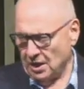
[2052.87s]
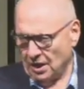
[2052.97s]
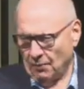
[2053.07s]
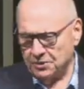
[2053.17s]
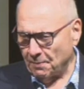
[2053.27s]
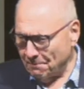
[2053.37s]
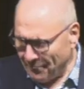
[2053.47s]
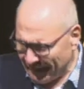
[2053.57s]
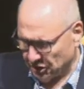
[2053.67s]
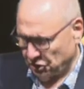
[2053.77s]
It was a
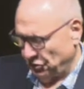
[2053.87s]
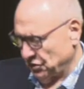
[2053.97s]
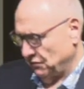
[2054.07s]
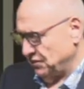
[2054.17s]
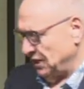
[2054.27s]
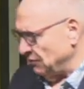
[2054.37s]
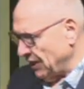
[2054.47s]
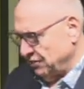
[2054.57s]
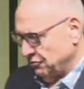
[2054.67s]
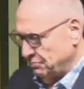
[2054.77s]
big church of several
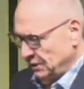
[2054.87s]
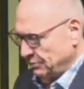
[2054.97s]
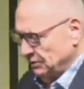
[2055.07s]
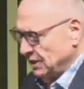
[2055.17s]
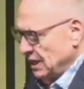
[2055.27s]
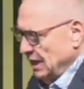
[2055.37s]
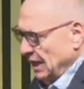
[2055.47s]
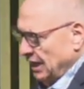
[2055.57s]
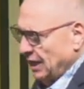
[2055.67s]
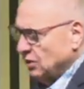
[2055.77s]
hundred people,
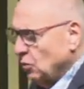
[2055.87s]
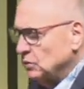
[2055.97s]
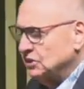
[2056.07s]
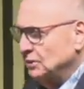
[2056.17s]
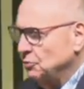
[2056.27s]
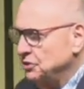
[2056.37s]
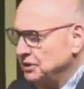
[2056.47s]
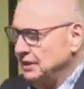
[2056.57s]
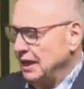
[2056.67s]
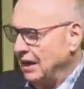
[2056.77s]
and I called someone
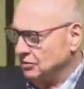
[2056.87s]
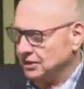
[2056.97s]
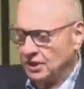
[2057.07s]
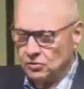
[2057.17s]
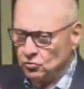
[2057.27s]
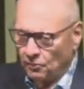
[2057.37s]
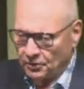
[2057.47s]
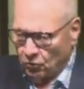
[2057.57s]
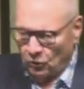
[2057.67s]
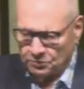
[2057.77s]
out. I don't normally
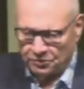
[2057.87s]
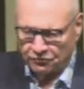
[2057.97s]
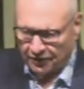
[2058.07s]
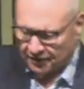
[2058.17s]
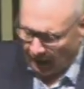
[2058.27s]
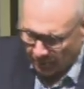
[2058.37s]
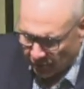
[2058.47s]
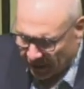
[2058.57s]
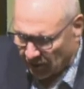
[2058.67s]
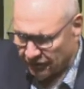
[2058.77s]
call them to the front, and I
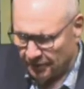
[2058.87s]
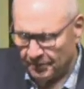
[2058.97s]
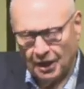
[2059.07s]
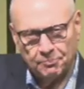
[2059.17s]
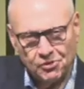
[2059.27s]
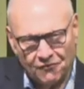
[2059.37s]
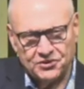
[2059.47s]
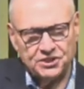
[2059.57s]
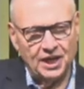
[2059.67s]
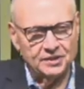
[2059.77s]
prayed over them, and I
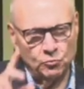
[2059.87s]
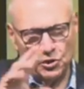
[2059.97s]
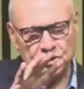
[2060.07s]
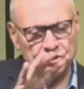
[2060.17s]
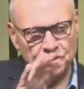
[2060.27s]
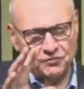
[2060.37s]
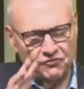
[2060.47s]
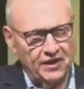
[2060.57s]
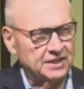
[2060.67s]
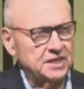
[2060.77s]
prophesied words to the
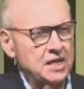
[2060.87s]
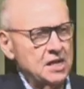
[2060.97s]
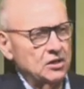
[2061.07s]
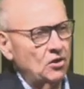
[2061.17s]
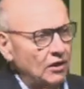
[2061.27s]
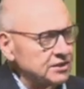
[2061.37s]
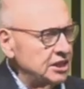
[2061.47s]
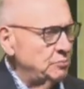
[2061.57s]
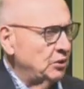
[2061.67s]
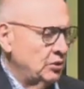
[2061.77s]
effect, God says,
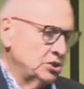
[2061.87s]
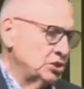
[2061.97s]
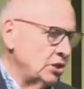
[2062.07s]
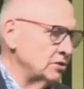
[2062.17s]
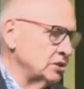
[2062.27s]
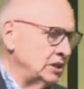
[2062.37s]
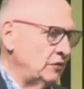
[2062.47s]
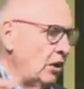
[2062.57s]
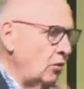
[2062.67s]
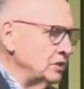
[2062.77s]
because you chose to live a
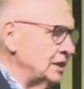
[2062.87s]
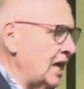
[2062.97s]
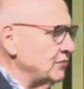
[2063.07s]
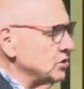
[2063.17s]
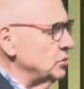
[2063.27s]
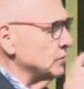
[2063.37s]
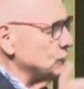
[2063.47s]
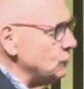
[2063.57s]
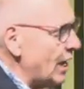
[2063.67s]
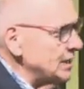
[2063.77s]
holy life and do what's
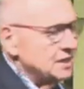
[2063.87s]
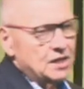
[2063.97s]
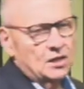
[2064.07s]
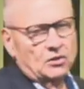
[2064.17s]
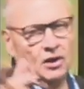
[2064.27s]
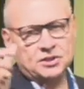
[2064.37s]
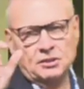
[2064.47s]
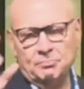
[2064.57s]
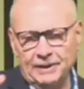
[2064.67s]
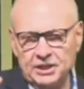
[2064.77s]
right, God's going to
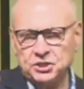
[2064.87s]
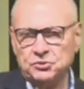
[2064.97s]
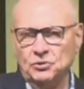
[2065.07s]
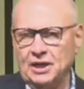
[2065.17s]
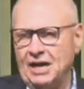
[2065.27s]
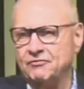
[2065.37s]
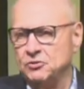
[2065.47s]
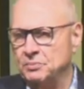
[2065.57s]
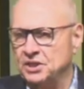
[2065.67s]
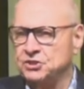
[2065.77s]
bless your life and your
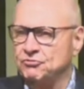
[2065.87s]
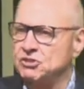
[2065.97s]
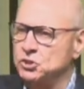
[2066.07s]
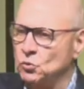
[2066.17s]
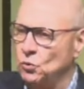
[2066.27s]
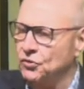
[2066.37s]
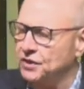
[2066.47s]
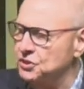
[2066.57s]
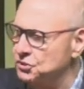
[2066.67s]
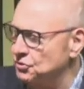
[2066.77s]
ministry and restore all
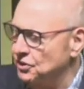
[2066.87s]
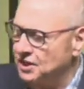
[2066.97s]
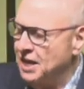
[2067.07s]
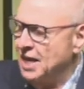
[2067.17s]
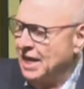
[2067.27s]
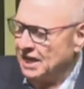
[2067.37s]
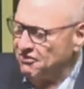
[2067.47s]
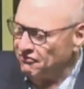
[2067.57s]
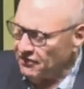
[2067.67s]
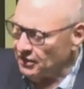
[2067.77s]
things to you. And he
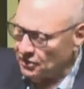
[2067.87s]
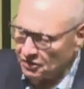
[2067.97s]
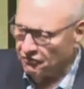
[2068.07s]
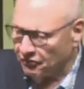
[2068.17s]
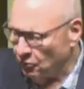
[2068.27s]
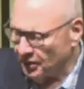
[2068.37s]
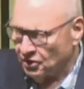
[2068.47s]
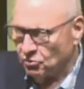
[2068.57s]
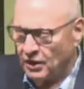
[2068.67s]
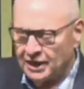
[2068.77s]
fell on the floor and
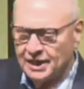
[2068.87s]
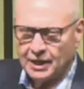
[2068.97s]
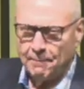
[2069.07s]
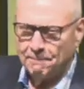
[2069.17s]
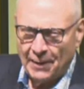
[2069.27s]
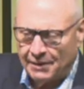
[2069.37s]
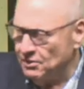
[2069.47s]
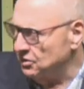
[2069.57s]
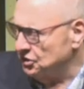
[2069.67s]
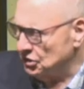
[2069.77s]
cried like a baby,
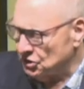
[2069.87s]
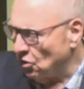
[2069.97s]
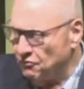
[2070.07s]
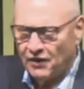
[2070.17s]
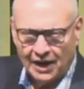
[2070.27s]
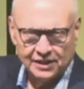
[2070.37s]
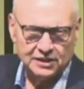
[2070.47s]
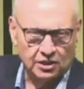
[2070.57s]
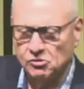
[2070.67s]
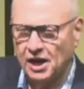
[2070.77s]
so violently
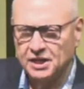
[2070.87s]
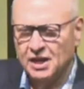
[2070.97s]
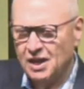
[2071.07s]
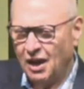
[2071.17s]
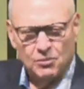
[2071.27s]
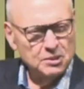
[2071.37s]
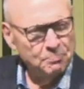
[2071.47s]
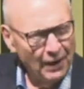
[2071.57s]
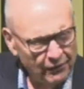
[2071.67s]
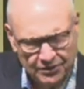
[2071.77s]
cried, I was
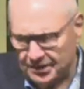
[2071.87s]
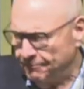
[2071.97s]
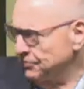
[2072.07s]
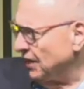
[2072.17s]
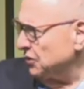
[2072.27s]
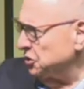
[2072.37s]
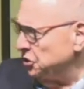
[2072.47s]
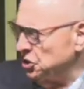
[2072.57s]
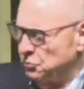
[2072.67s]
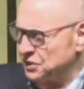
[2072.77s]
embarrassed. And the
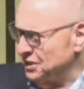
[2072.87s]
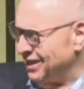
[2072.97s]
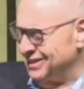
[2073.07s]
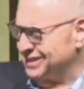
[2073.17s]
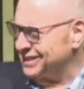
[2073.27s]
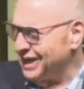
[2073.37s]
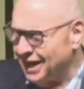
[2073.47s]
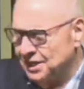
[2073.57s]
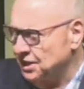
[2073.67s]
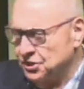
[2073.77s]
church was as
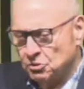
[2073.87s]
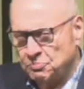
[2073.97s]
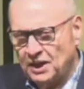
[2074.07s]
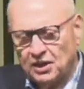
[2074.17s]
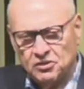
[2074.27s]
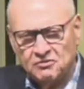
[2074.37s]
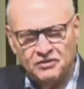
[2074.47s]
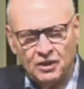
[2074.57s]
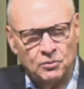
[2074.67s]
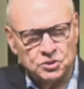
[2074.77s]
silent as could be. I couldn't
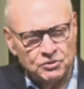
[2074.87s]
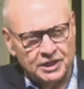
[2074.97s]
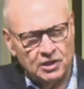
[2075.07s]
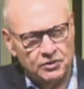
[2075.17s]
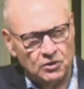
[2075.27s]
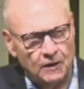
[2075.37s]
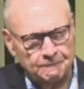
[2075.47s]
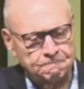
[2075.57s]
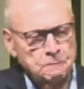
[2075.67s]
figure out what was really going on.